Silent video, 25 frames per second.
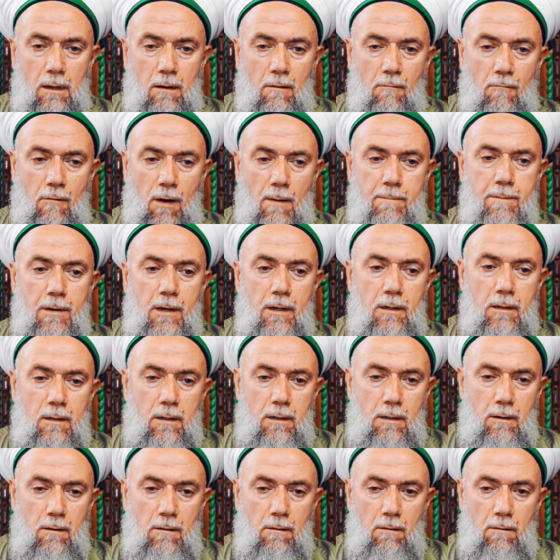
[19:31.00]

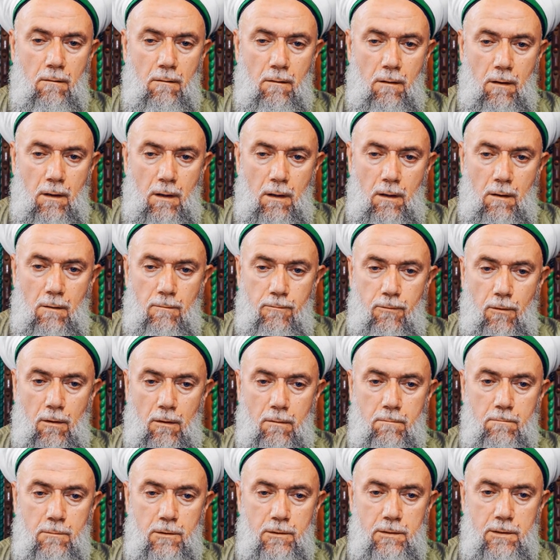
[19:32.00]
weapon
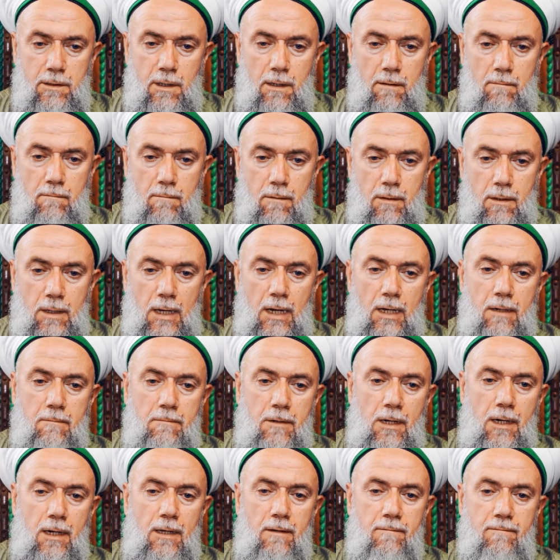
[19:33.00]
for Muslim, their
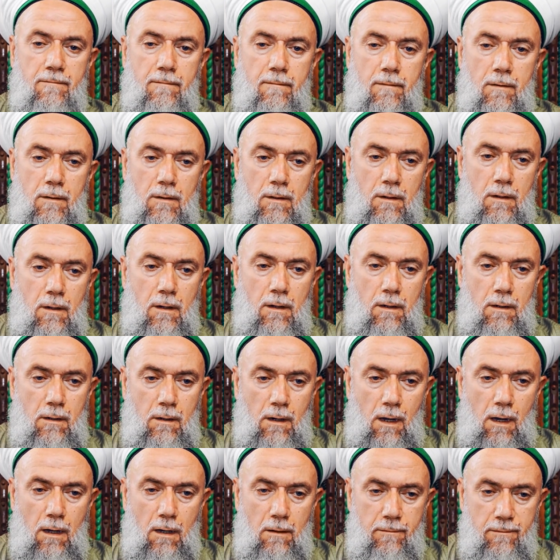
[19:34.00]
belief,
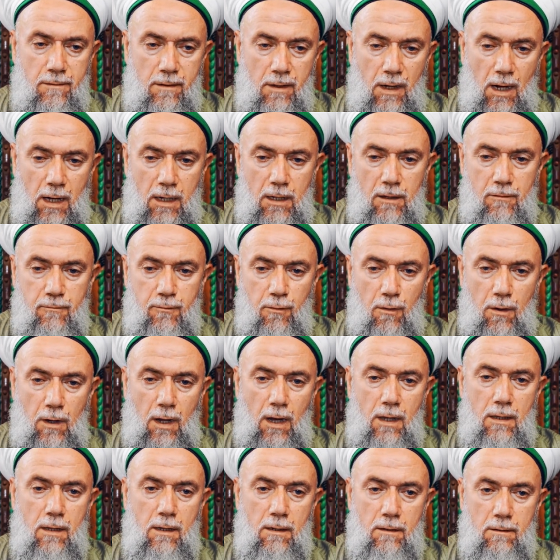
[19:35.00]
no need for
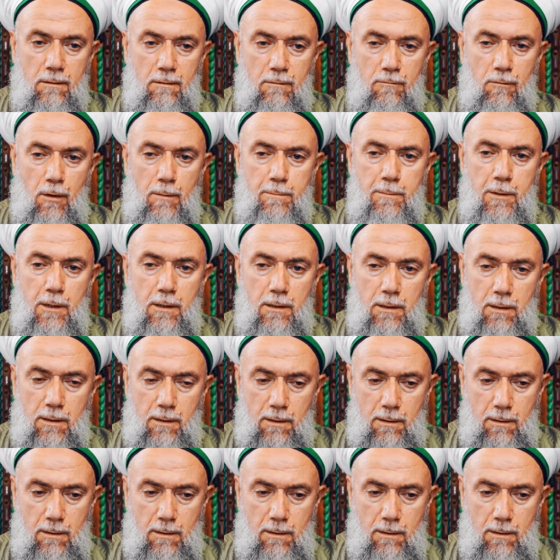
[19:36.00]
other weapon.